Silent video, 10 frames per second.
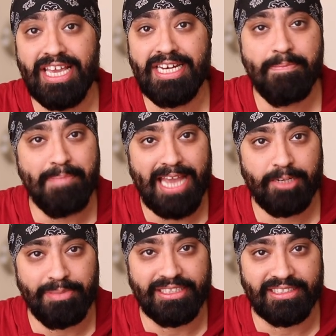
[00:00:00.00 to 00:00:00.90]
any
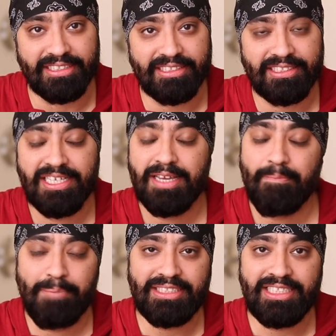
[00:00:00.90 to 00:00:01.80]
Mac P Cs.
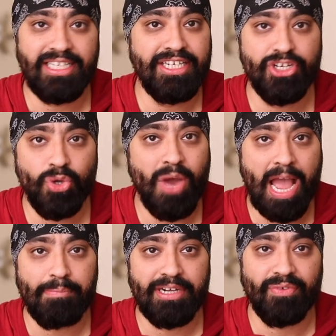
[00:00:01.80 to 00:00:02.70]
Basically no Apple